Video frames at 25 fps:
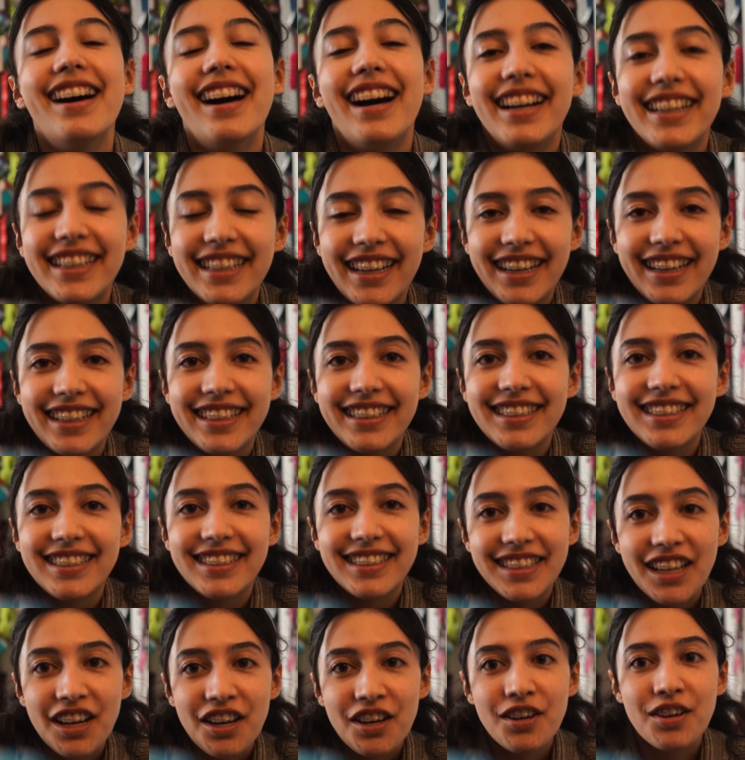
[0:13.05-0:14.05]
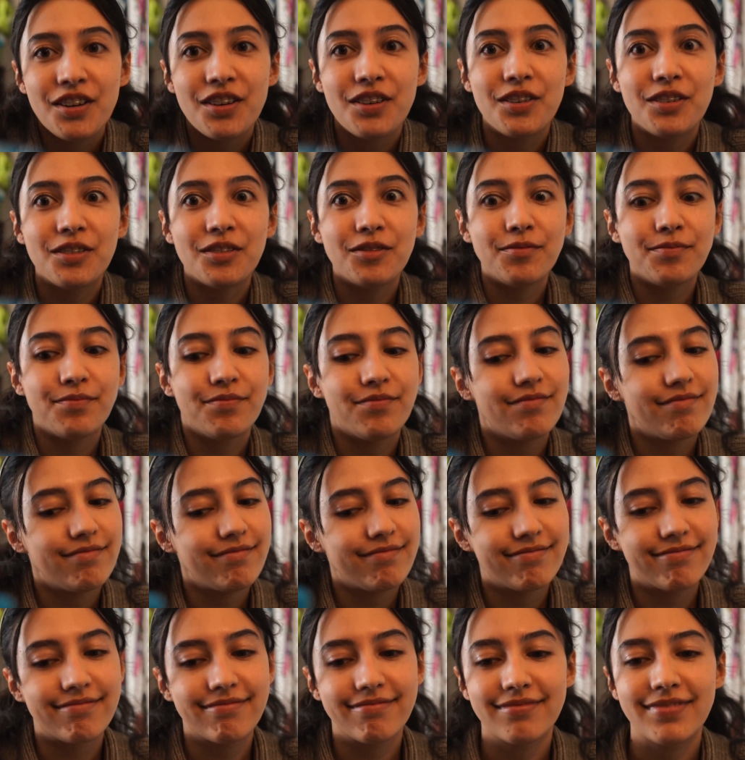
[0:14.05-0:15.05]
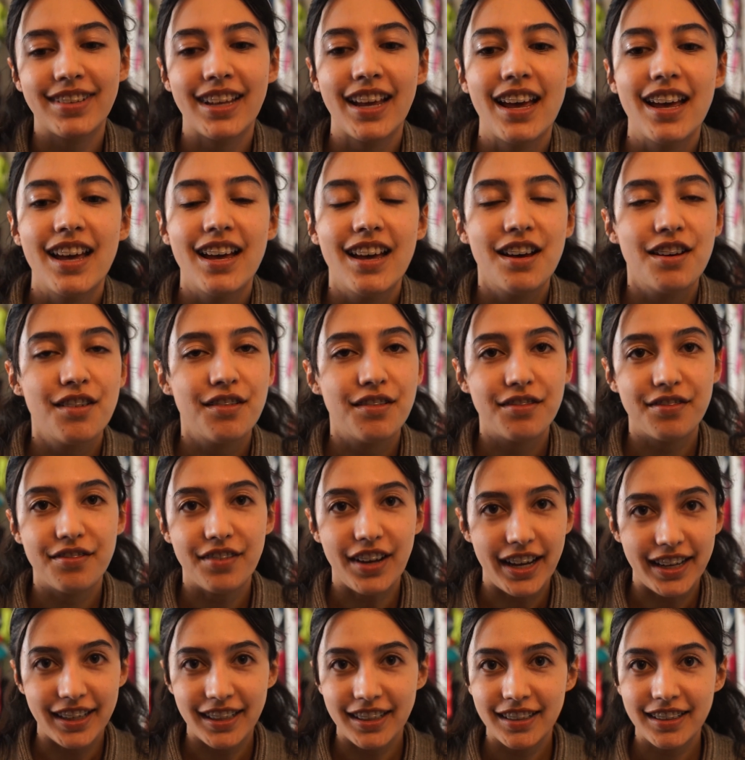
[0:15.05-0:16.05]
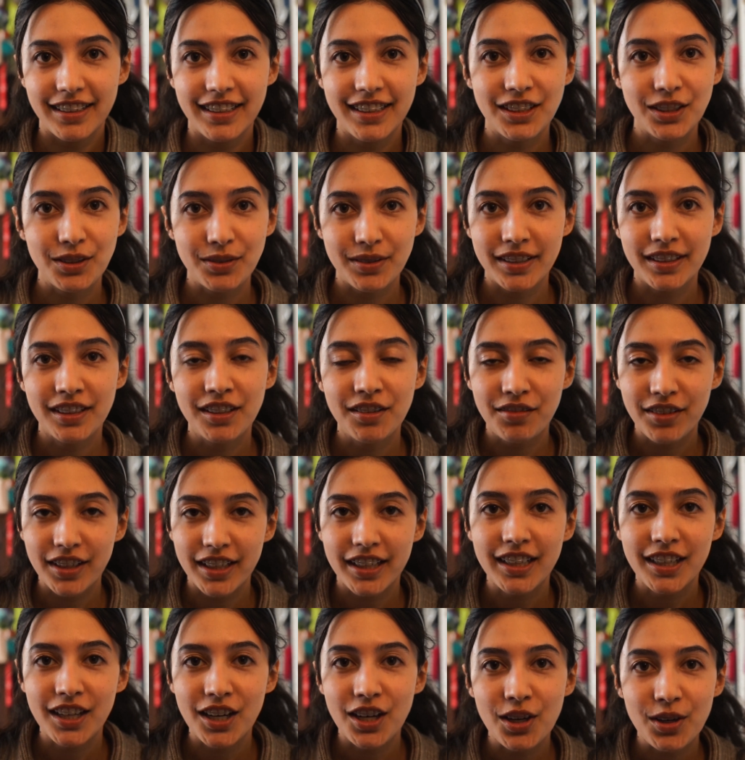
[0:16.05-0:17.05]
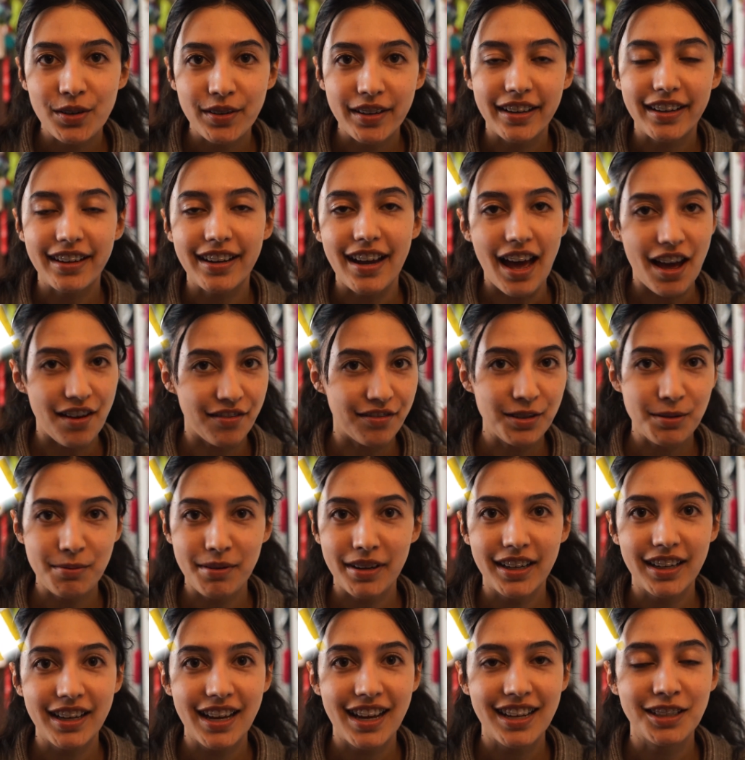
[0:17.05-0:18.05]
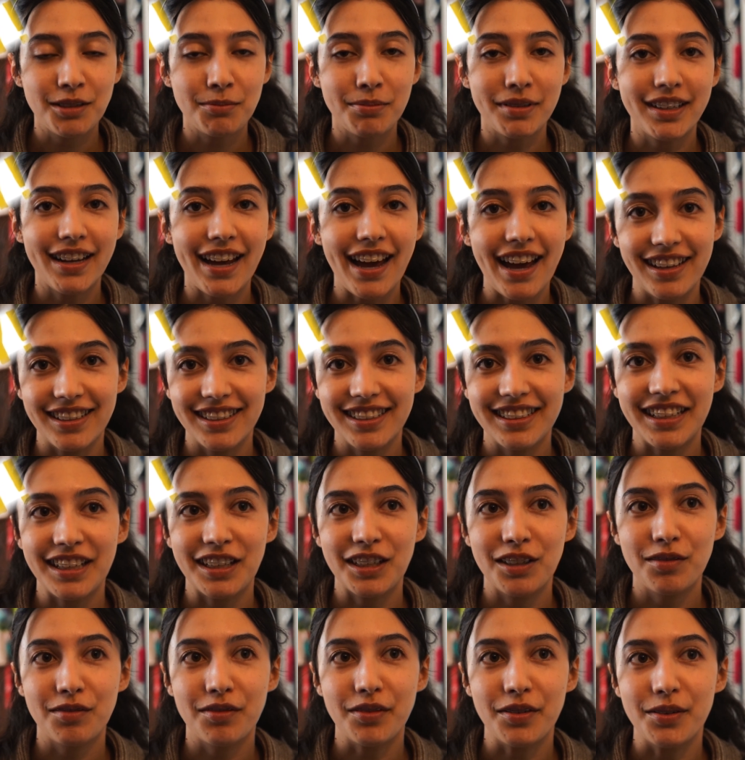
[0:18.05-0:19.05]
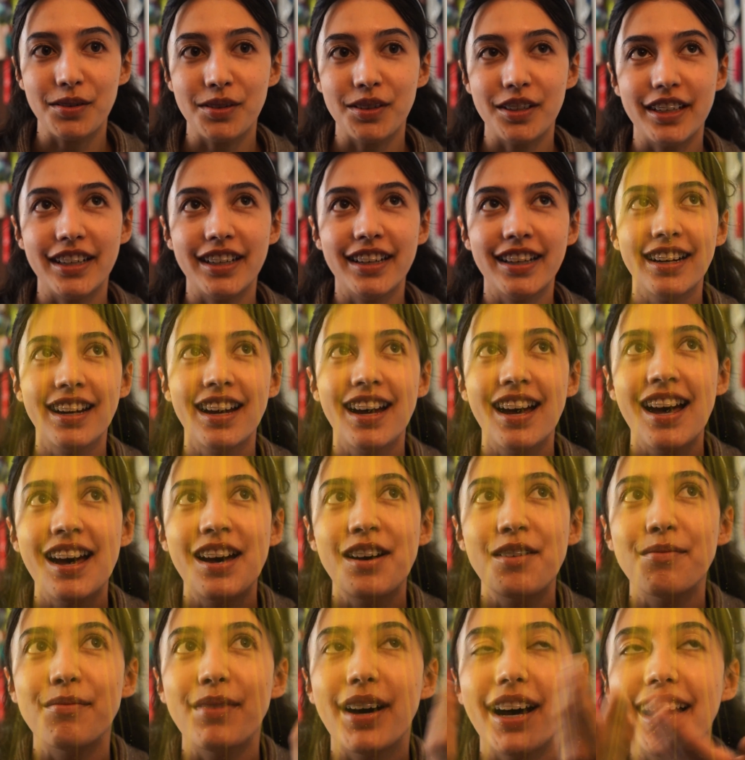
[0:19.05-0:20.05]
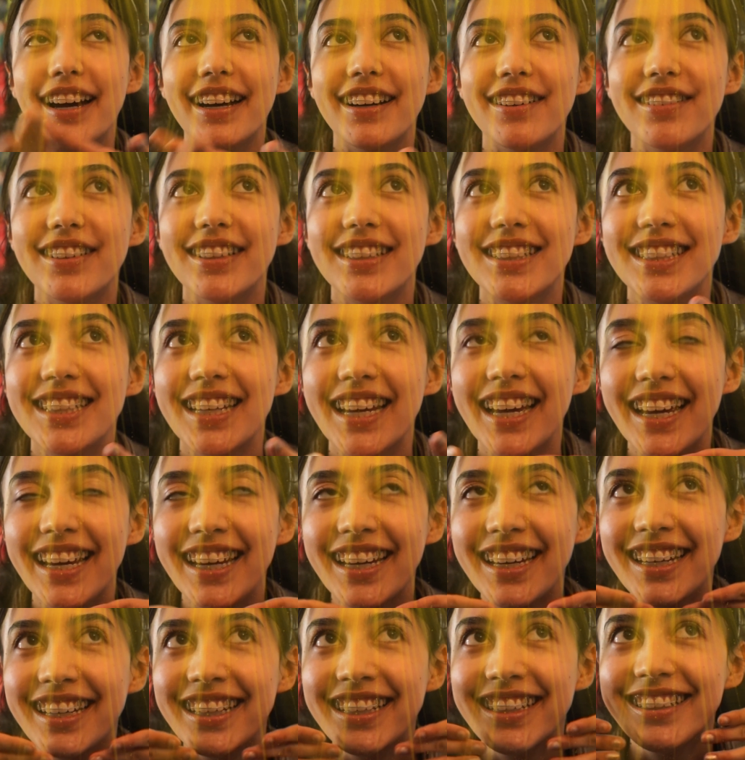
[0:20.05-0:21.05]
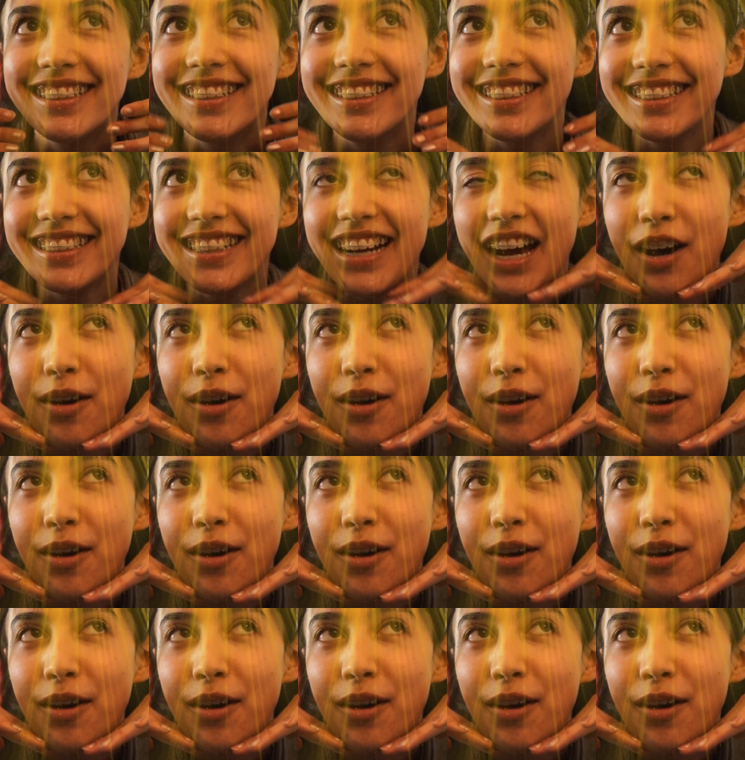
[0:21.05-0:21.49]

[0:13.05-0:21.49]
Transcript: Hi guys, so finally doing the video that everybody has been asking for my retainer